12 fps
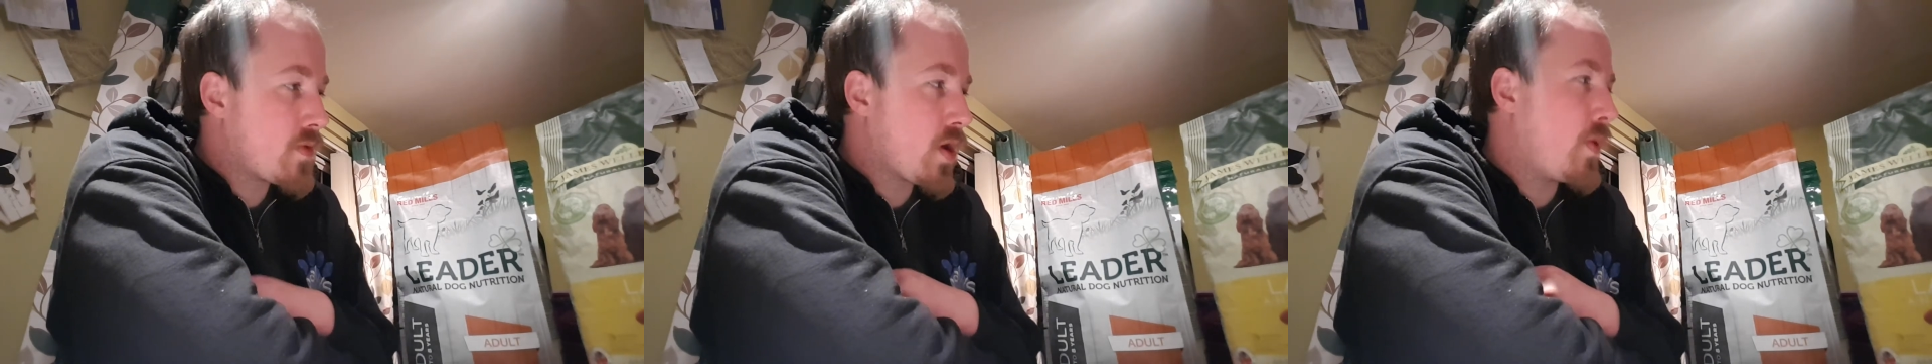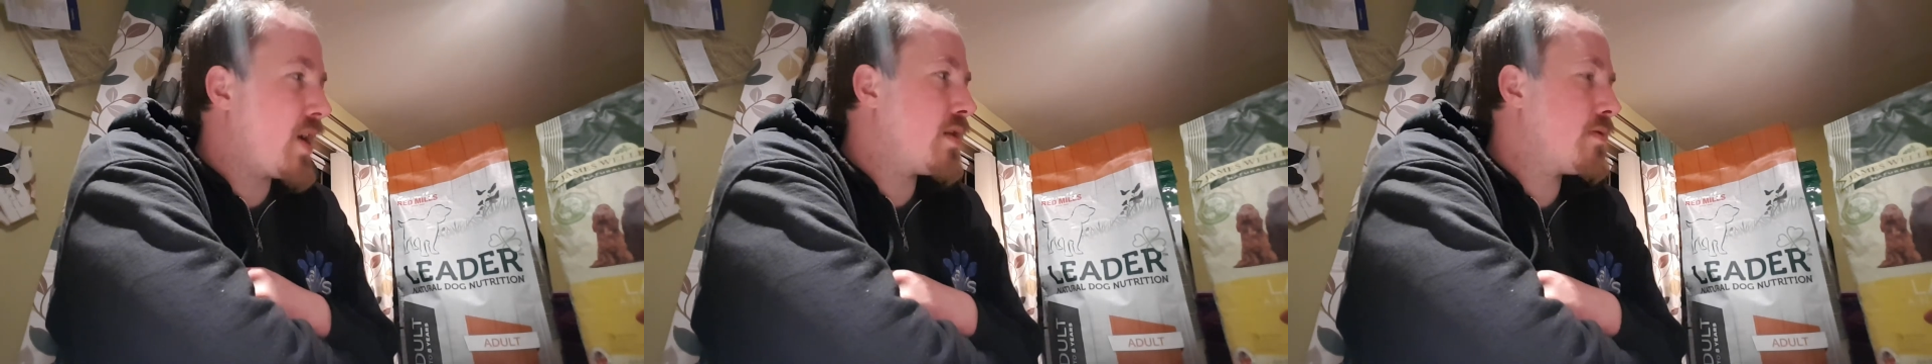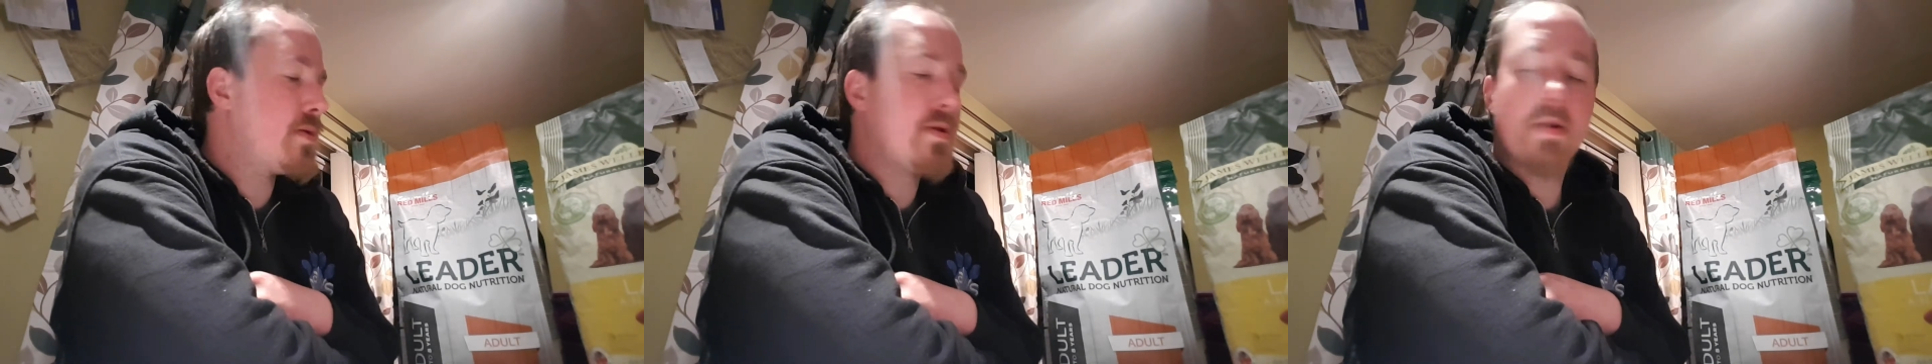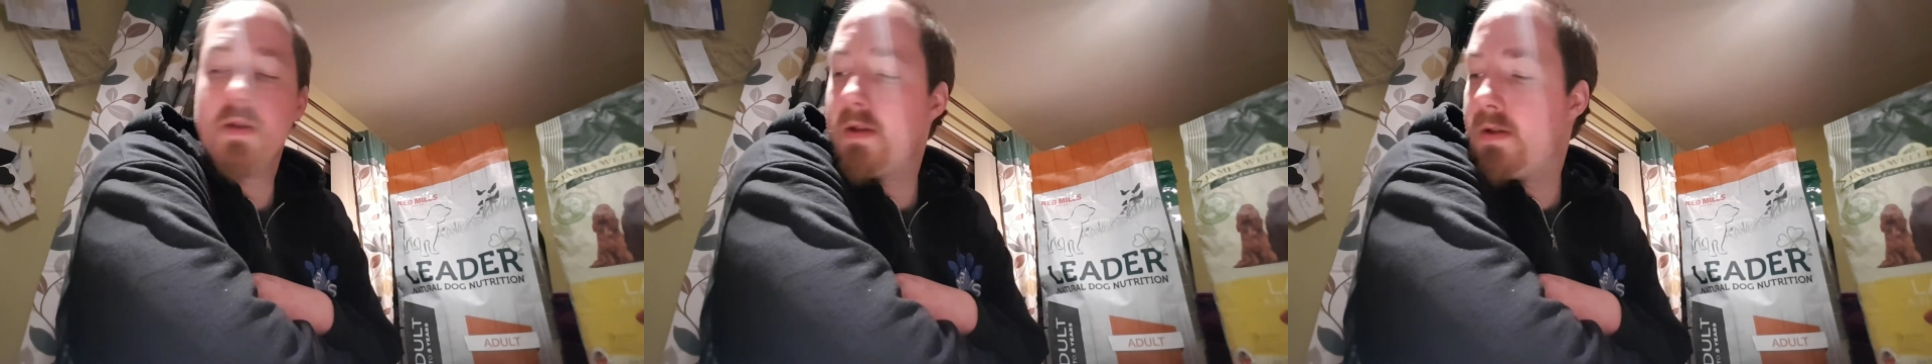Well,
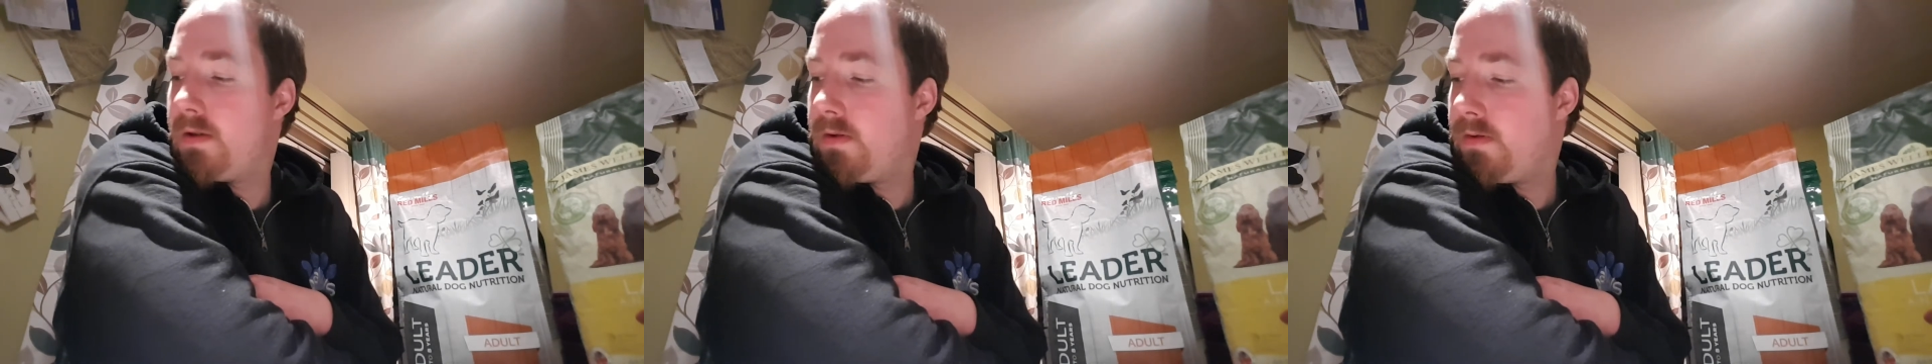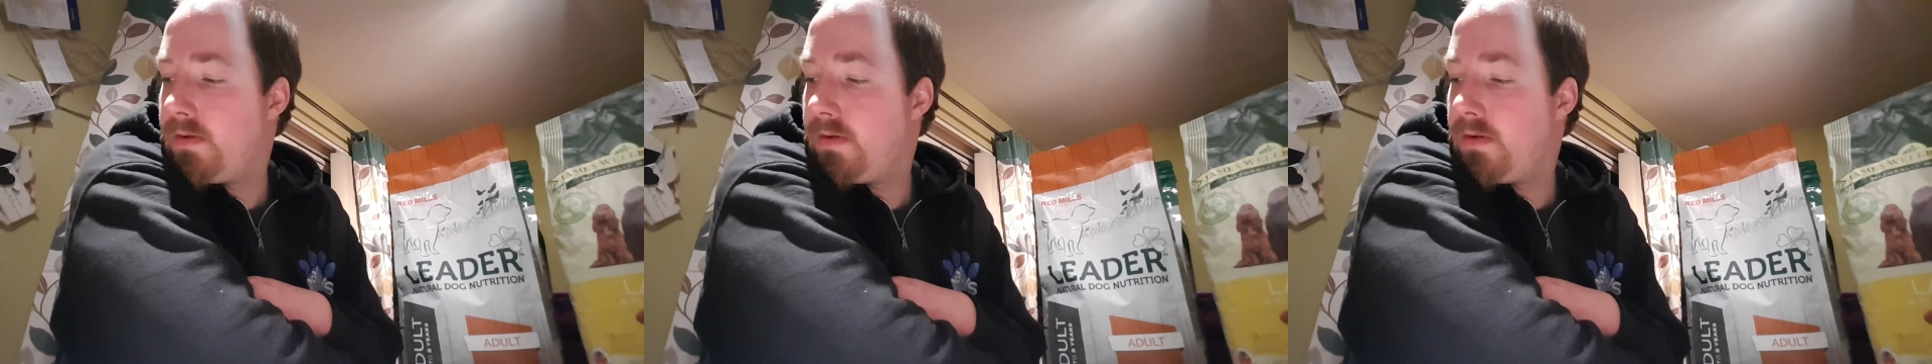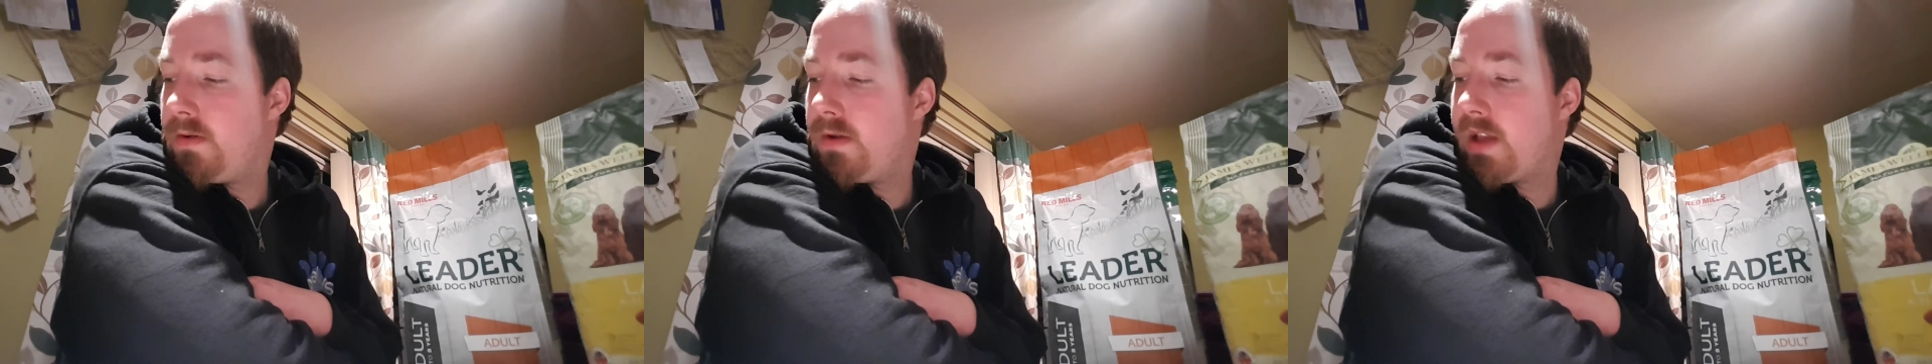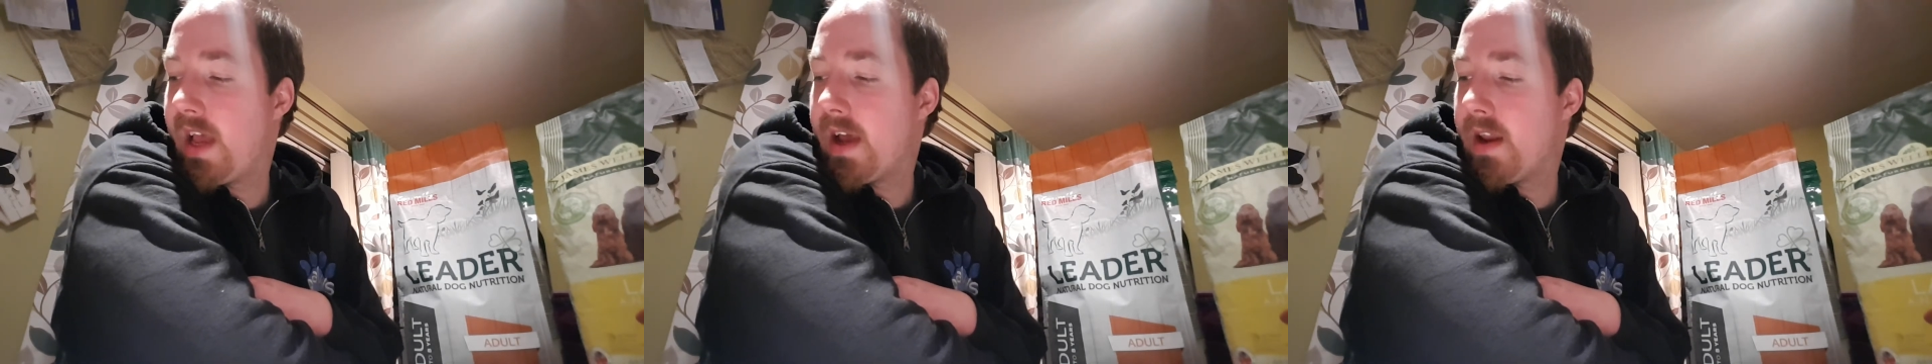
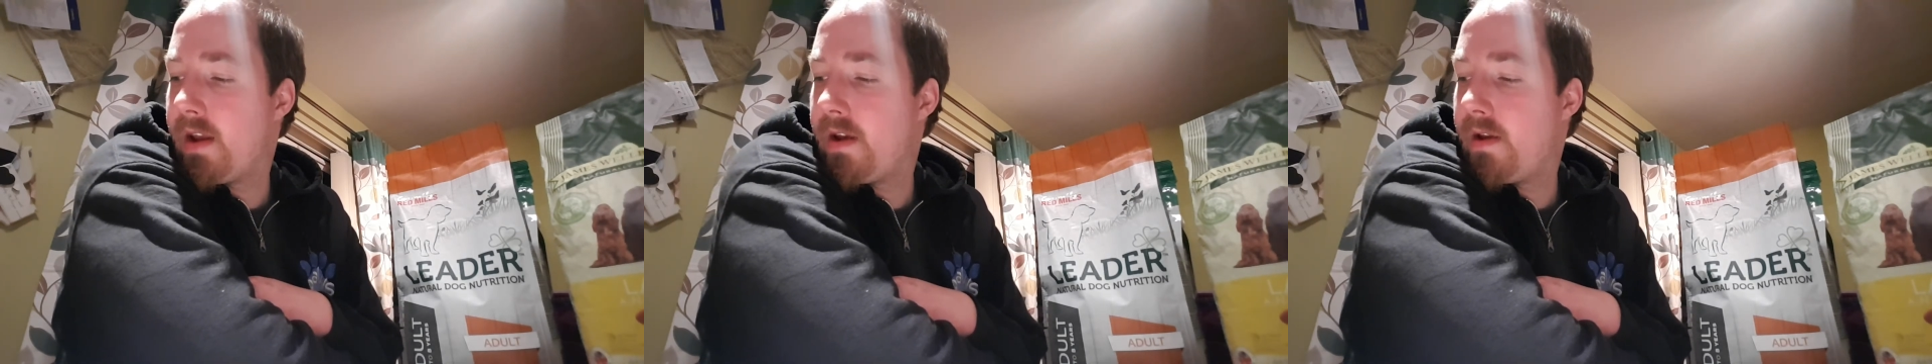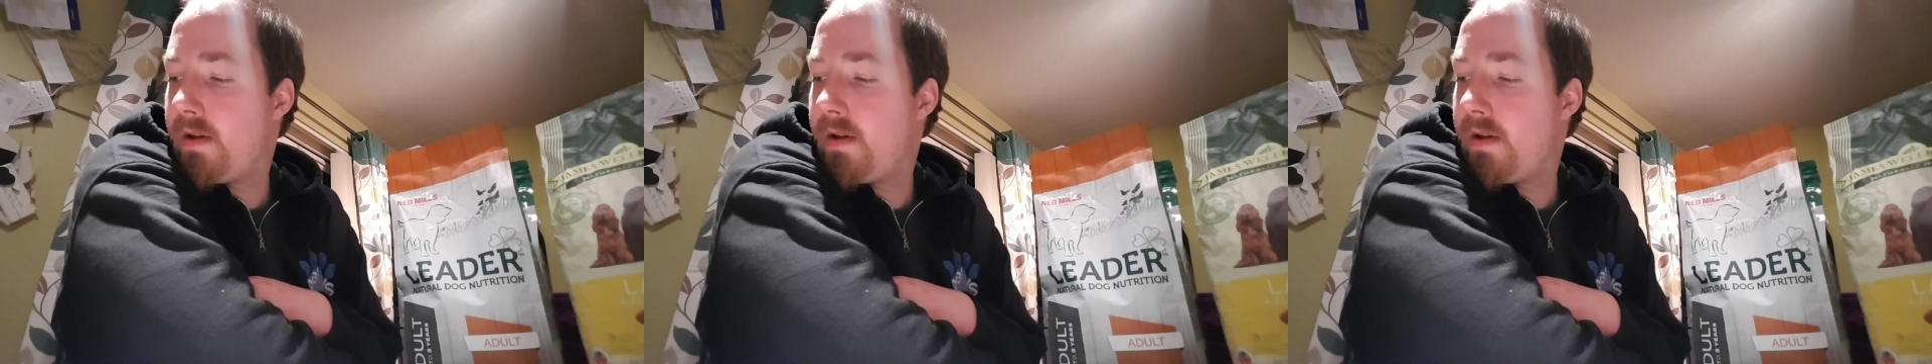second